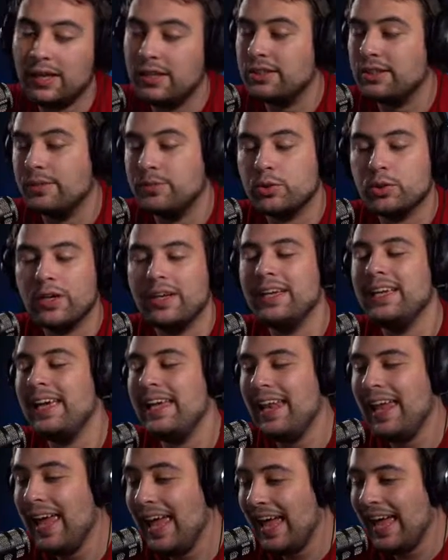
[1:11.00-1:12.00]
I'm trying to
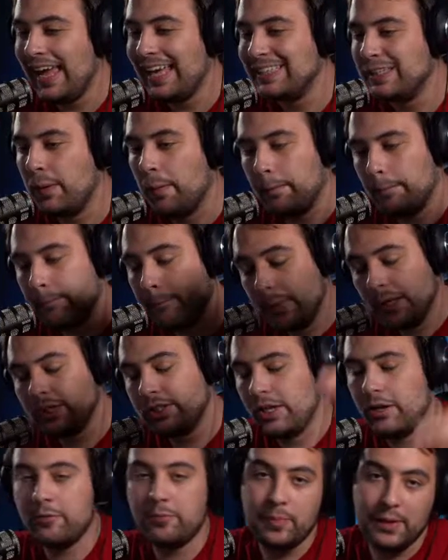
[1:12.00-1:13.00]
get as much
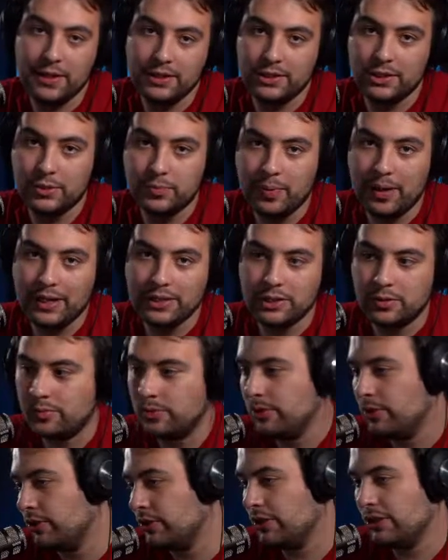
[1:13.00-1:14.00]
FPS as possible,
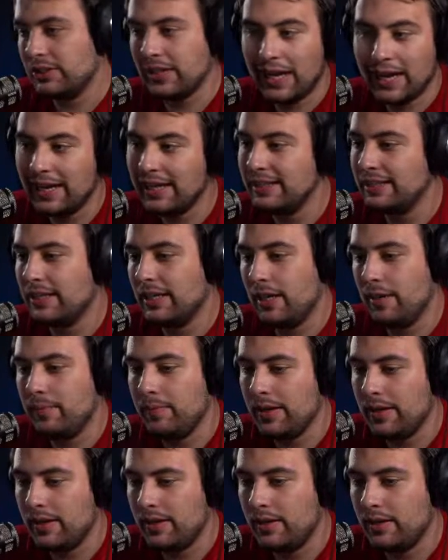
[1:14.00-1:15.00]
just as high as I can
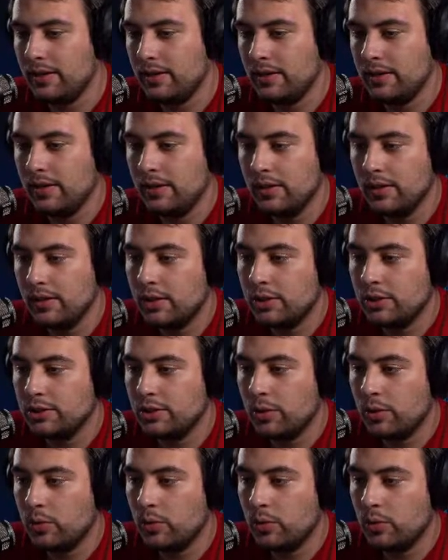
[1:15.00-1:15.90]
make it. So